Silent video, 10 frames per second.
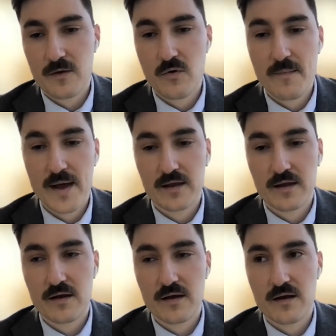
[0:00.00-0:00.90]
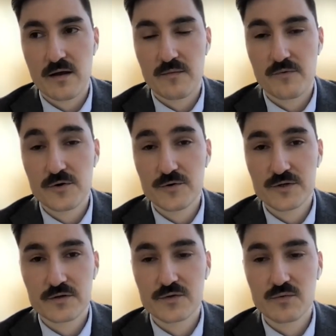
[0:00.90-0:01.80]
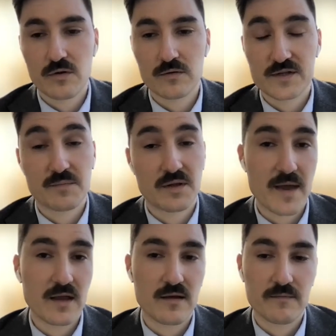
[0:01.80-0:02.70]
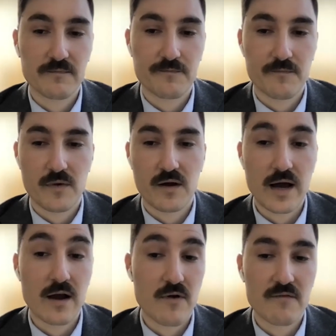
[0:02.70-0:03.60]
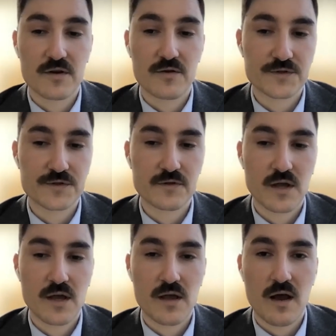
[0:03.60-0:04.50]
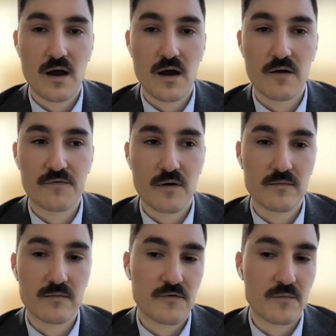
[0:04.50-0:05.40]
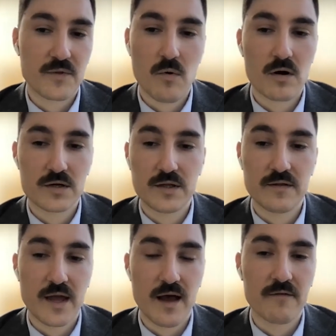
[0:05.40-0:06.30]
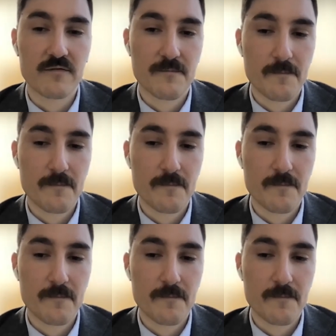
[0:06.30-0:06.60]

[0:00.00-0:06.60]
Quebec producers will simply make higher revenues from the water that they have.